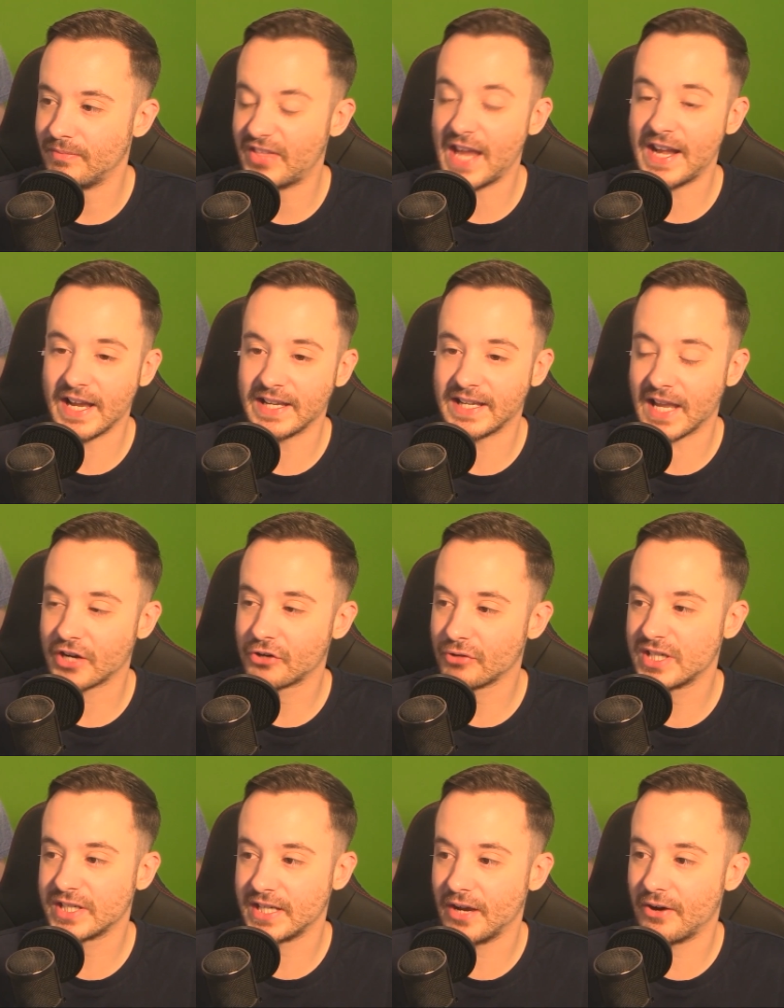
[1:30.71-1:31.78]
then I get
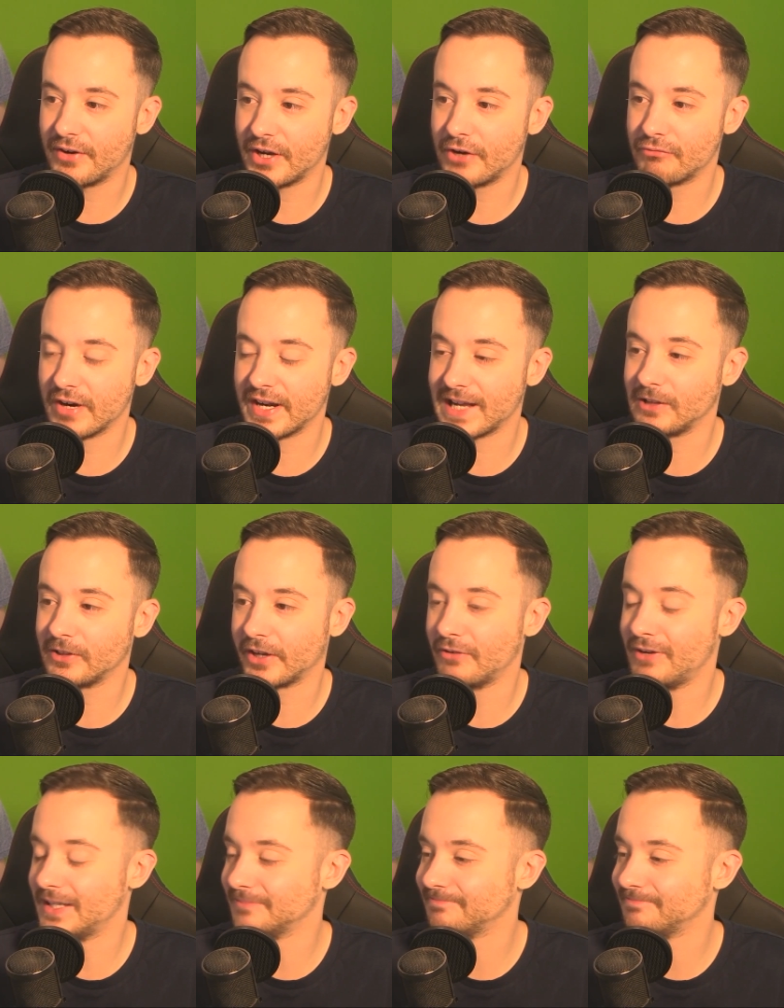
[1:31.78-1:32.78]
Cristiano Ronaldo?